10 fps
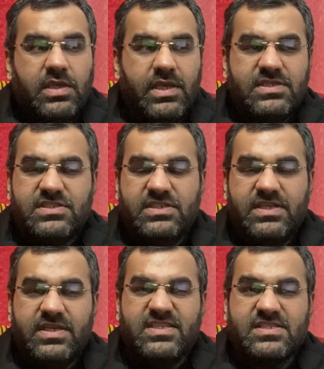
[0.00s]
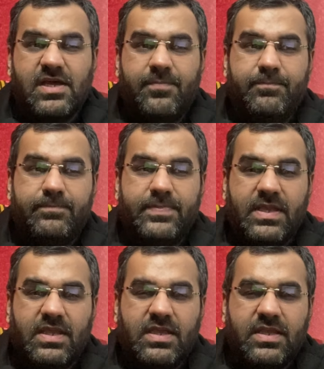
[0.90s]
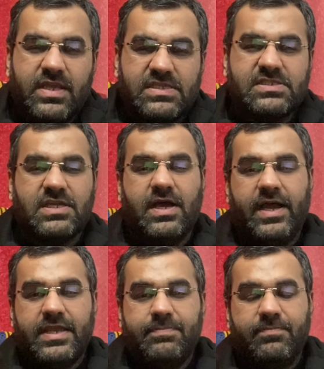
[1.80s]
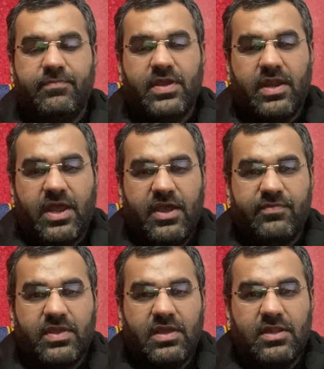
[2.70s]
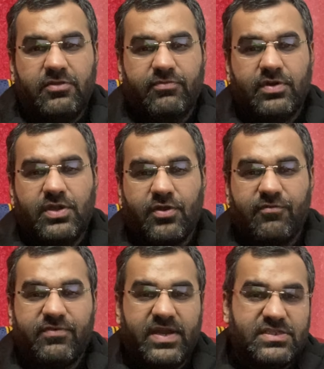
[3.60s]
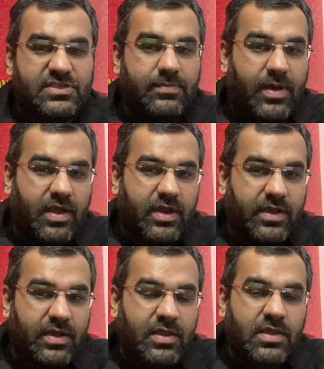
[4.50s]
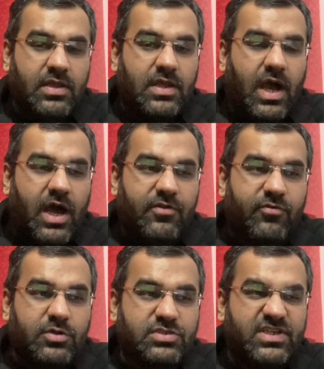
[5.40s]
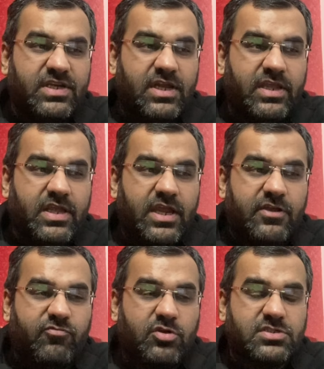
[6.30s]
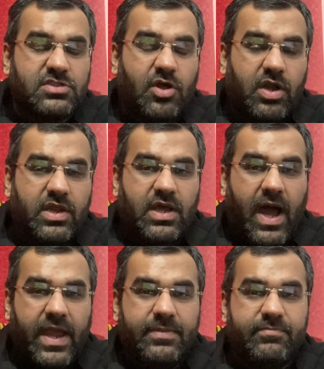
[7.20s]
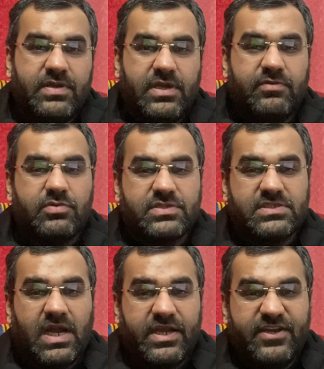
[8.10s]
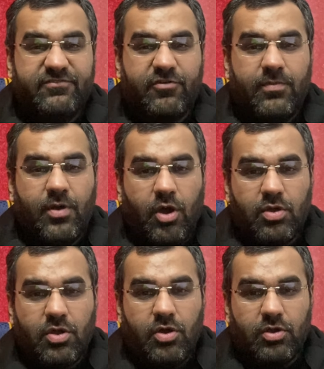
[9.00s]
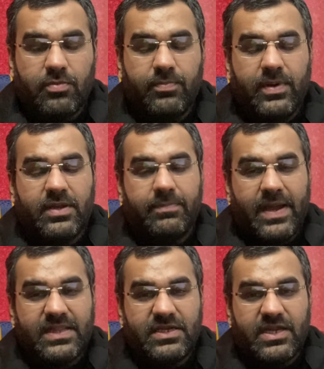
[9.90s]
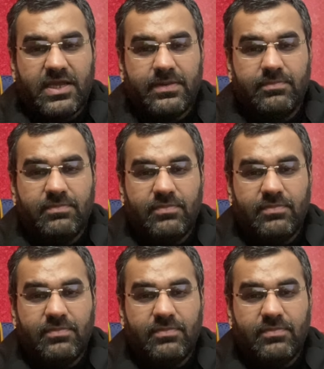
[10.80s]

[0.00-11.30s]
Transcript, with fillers: esg is a biggest hype we are having in the world of financial market unfortunately it was not a hype when it was started from hong kong but by the time